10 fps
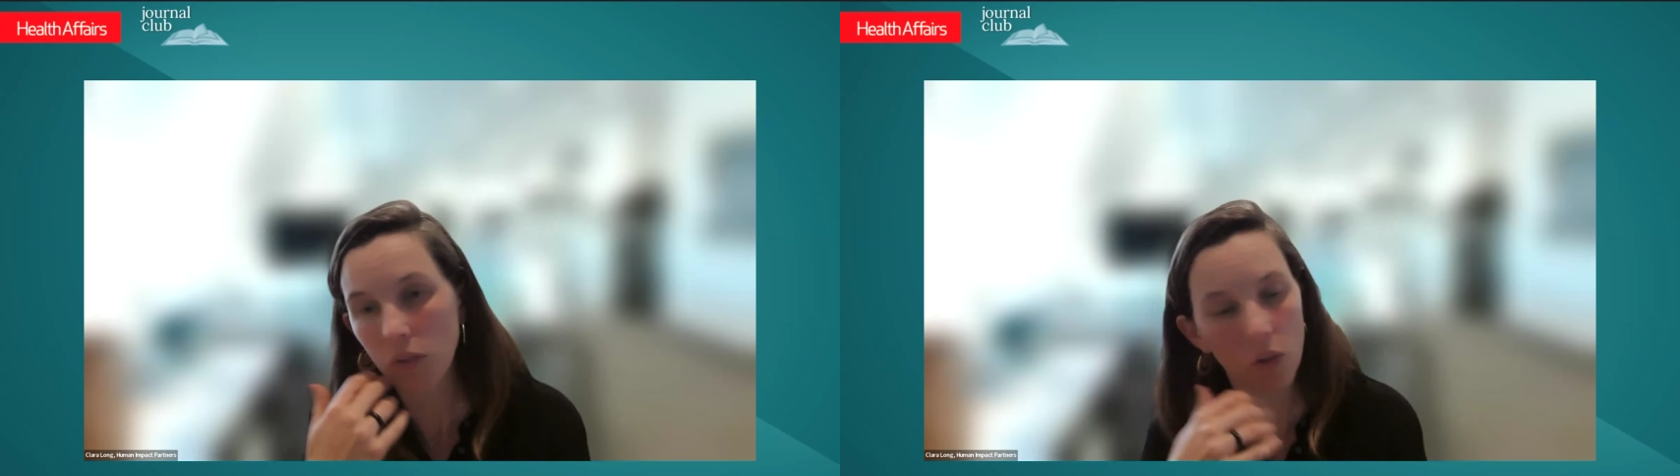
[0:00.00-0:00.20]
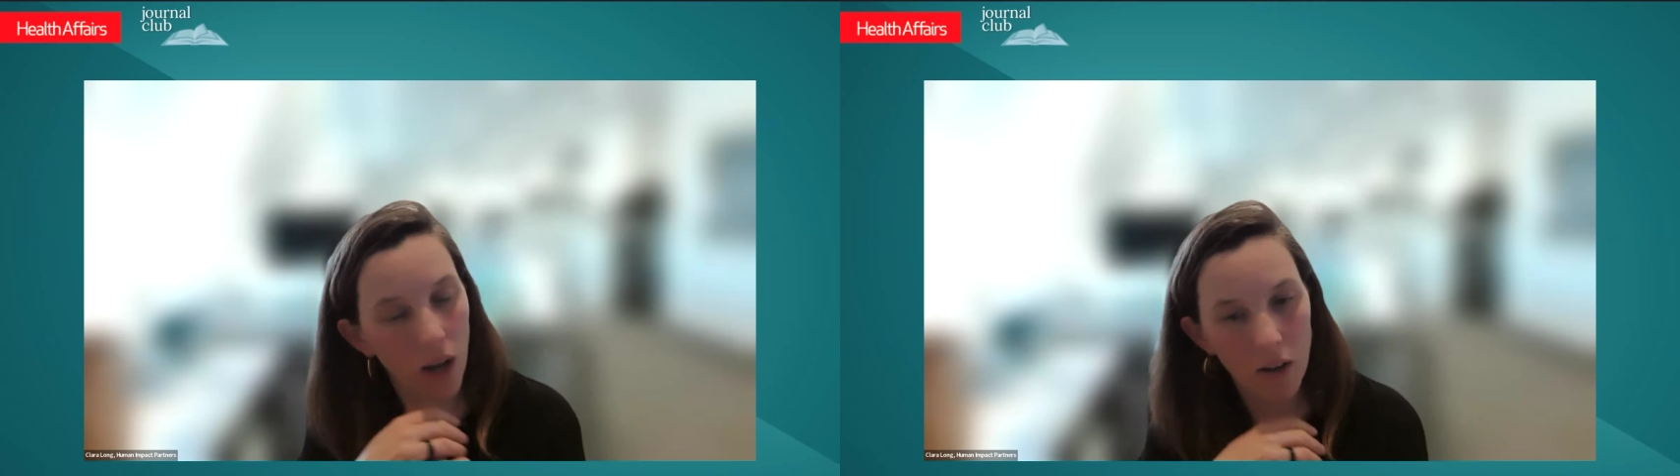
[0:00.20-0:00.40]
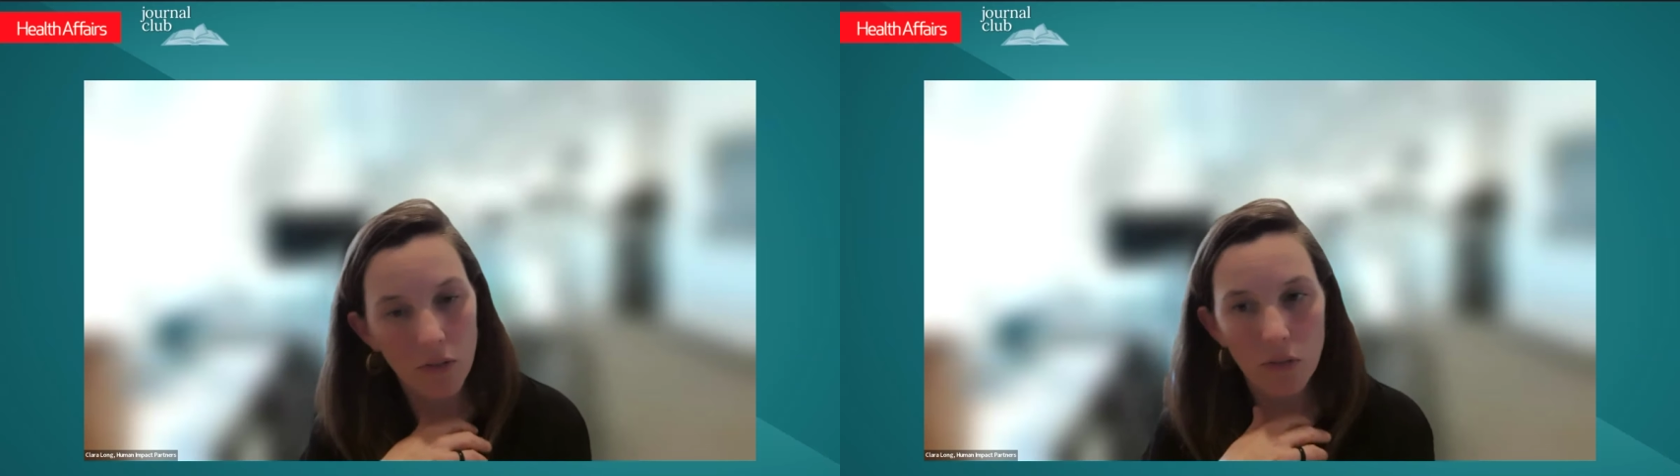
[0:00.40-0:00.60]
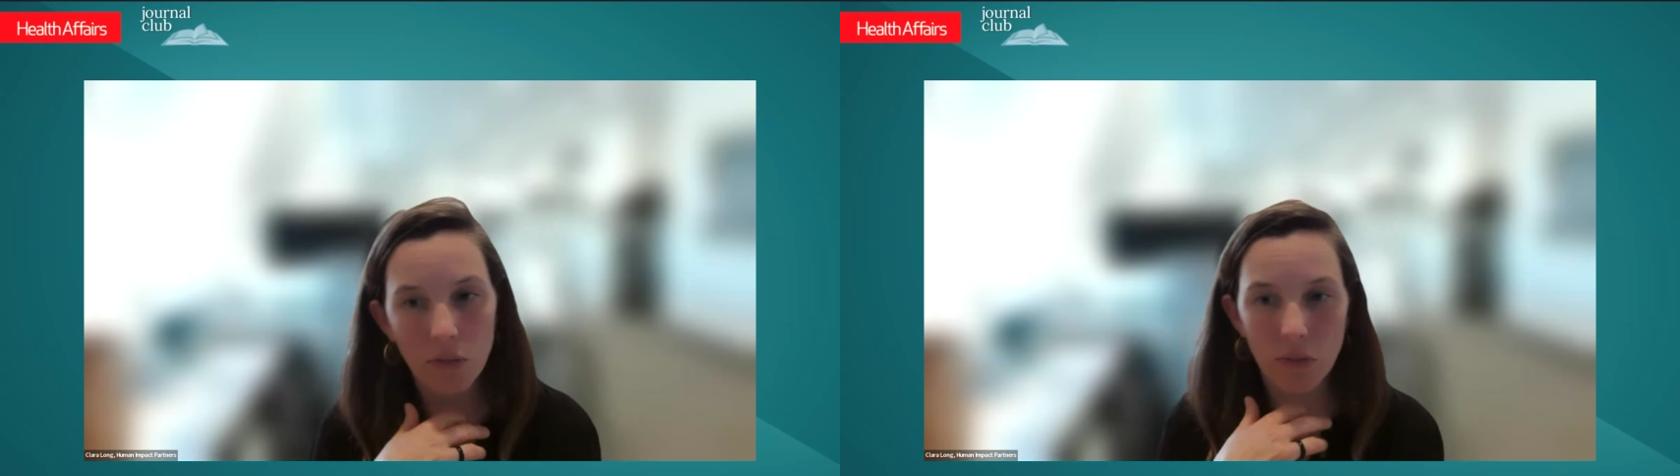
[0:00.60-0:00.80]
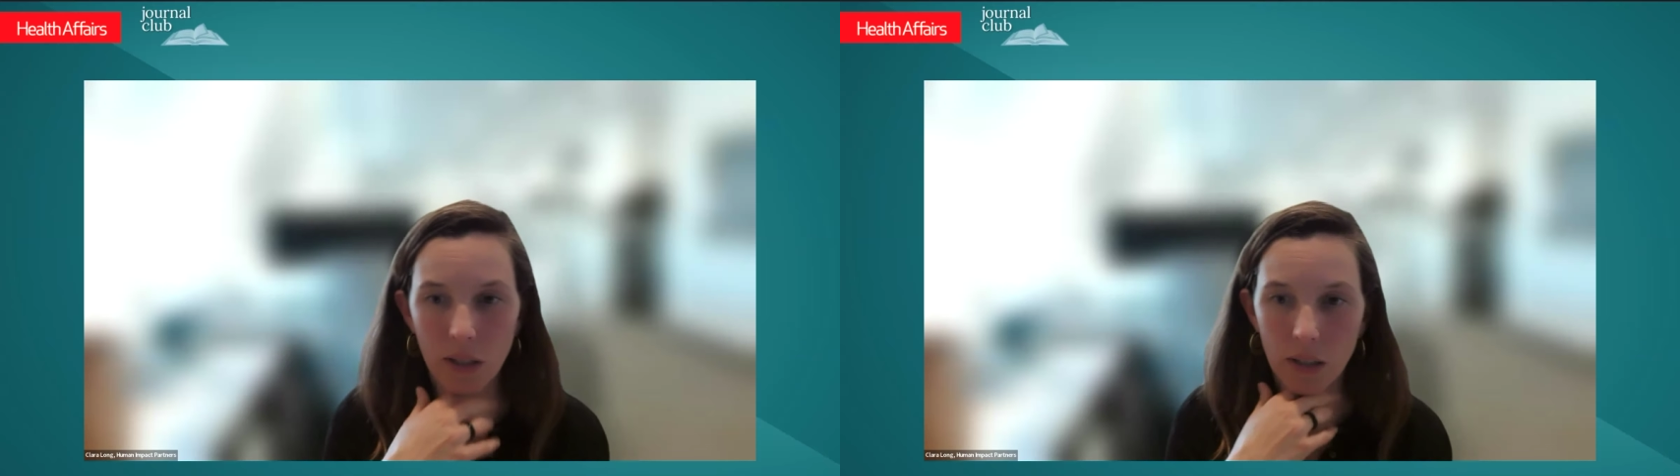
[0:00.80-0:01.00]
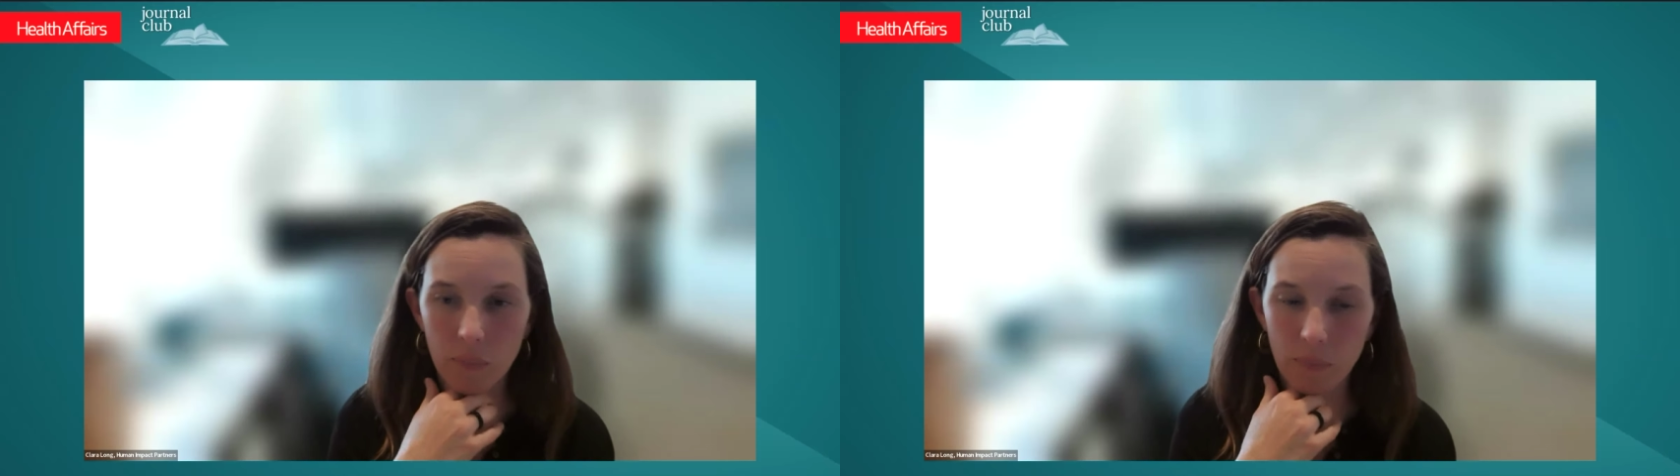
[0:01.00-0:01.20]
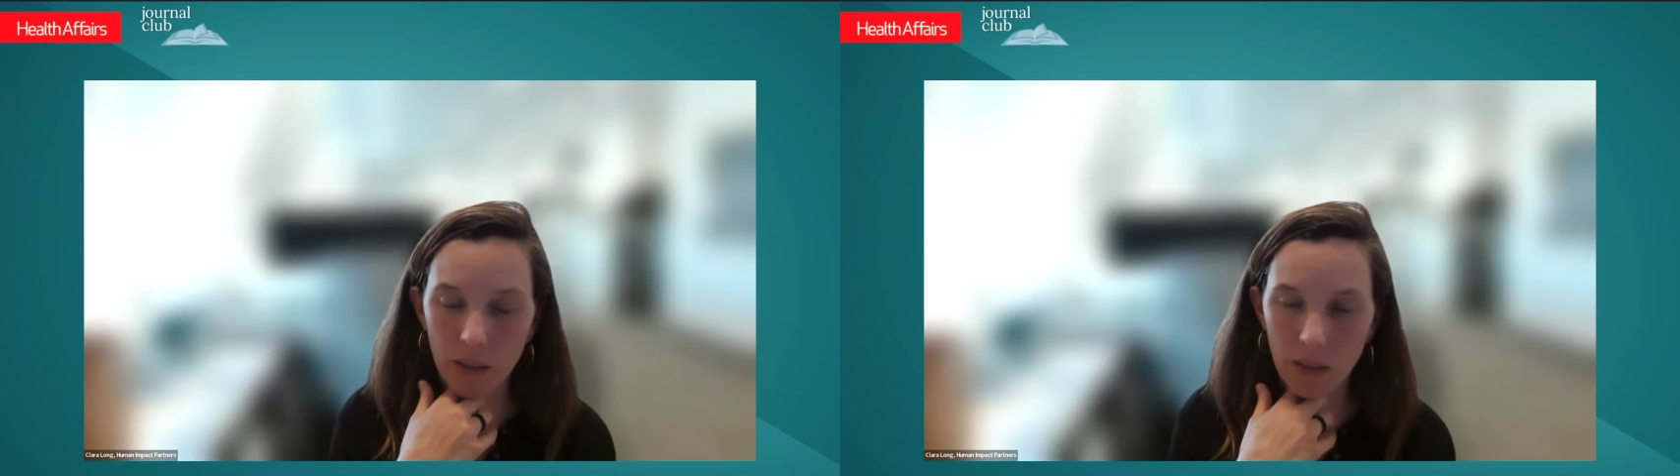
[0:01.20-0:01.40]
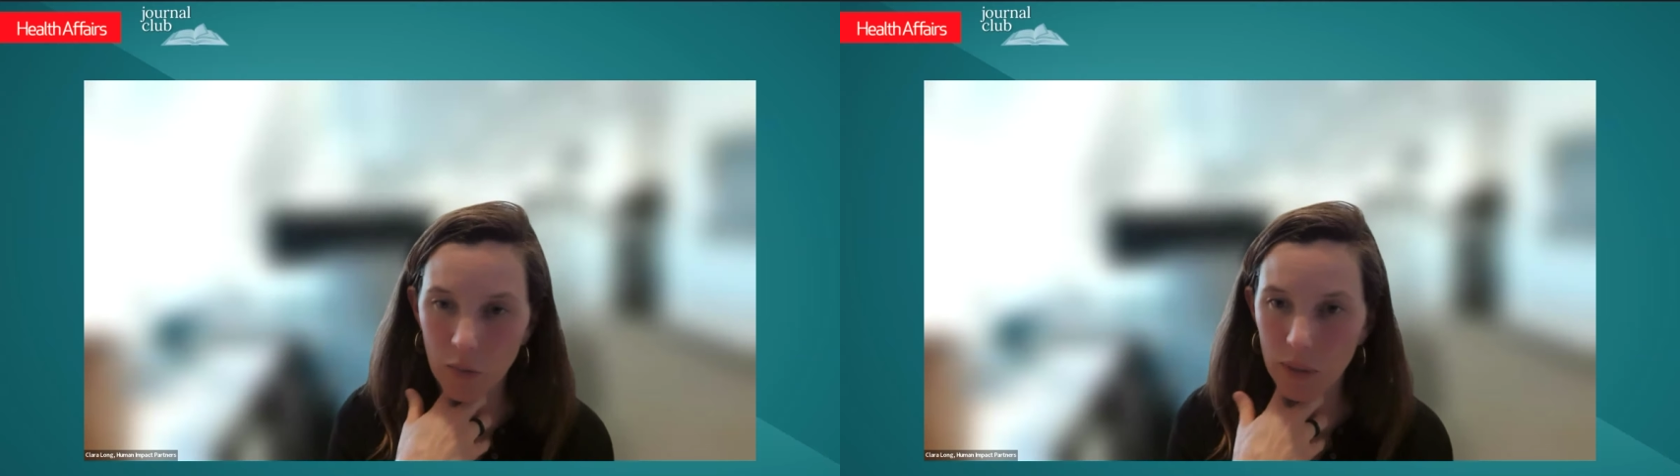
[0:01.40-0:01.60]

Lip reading: or have a little